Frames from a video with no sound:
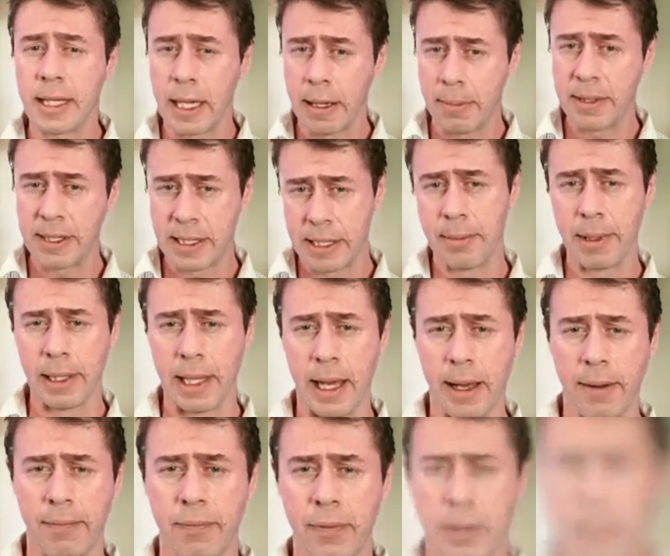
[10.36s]
seem
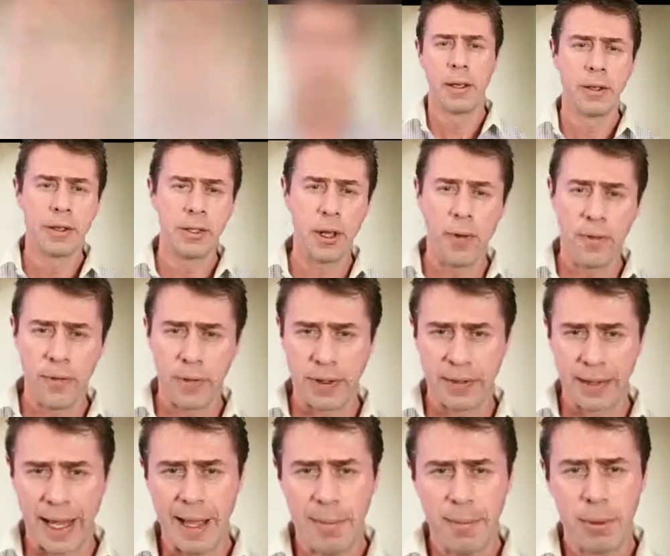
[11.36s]
similar. So for
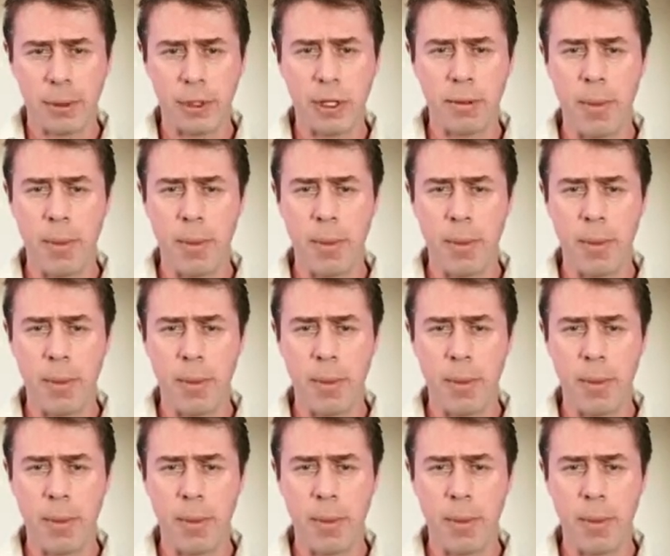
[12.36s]
example,